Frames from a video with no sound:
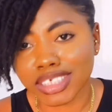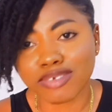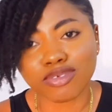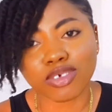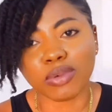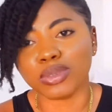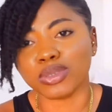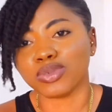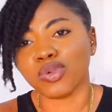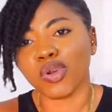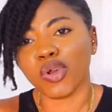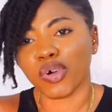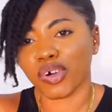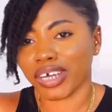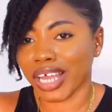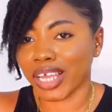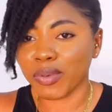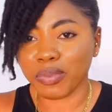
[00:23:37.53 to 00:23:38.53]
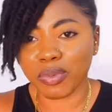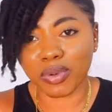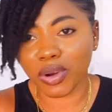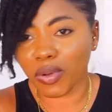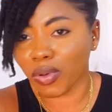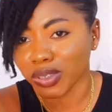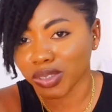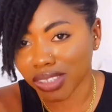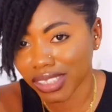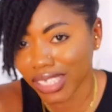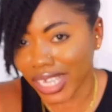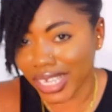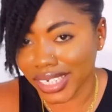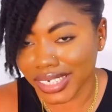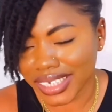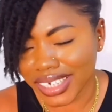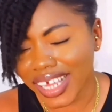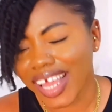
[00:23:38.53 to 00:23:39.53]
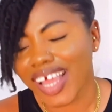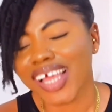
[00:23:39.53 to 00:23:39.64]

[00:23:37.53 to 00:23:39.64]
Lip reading: This video will be too long, and you people will not watch to the end.